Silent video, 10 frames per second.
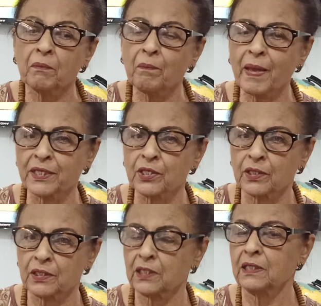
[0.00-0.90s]
better
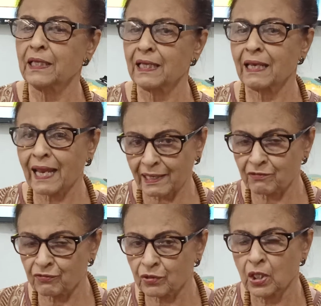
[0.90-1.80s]
in their
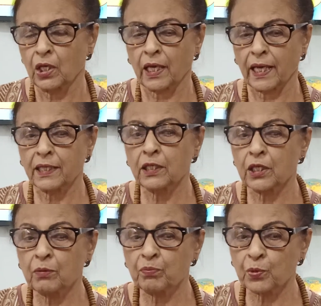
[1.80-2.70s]
life and
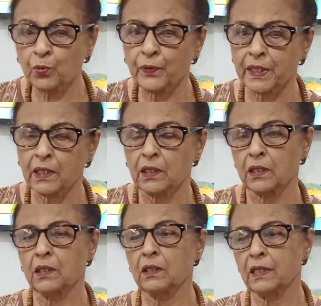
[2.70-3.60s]
improving
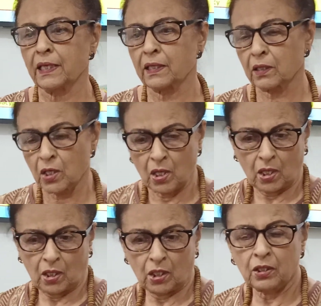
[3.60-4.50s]
in
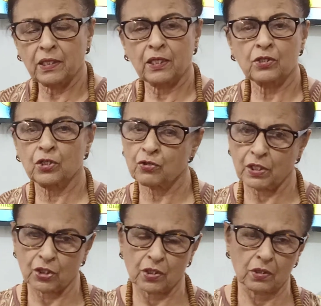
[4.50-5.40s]
their
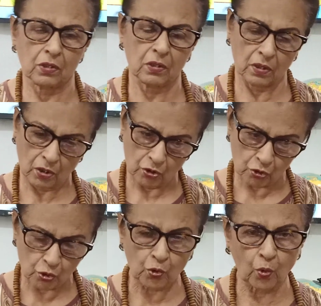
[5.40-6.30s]
situations.
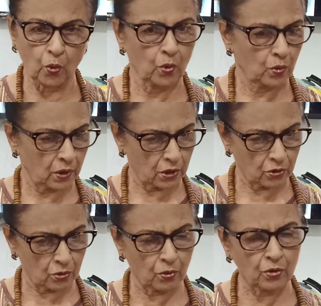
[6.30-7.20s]
So there is
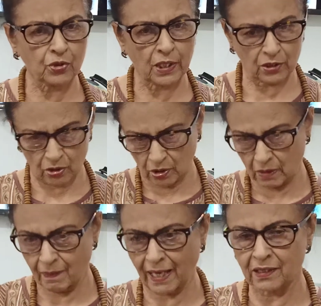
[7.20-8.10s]
no such
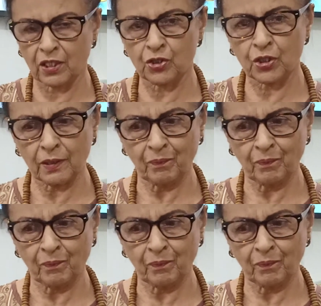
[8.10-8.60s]
demarcation.